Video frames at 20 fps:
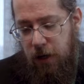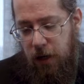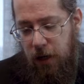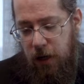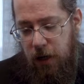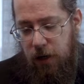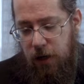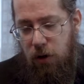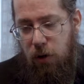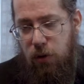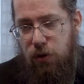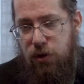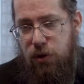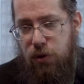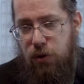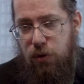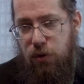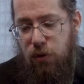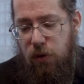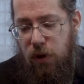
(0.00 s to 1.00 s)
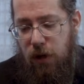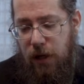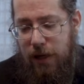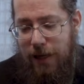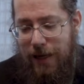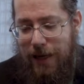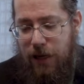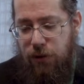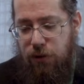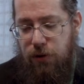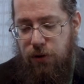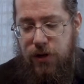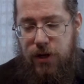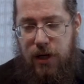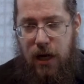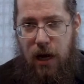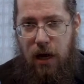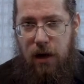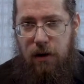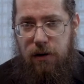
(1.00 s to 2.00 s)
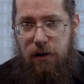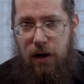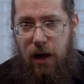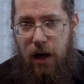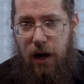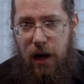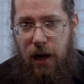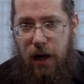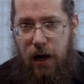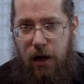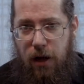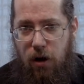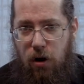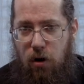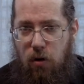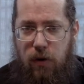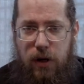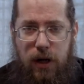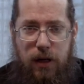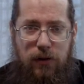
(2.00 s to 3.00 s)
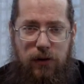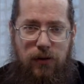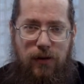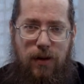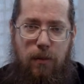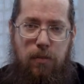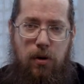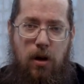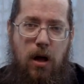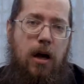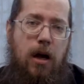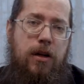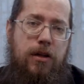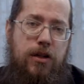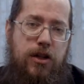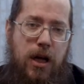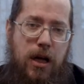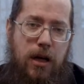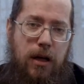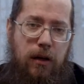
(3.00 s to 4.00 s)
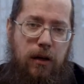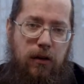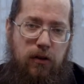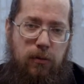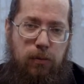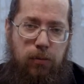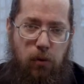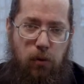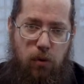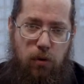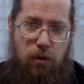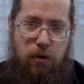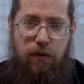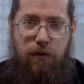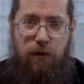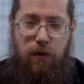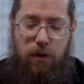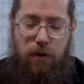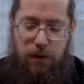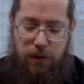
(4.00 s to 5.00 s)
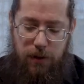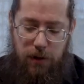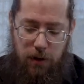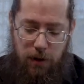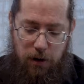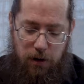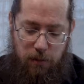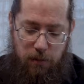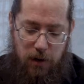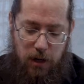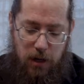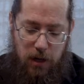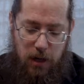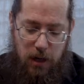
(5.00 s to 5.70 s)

and go to etherscan.io. It's the blockchain explorer for Ethereum.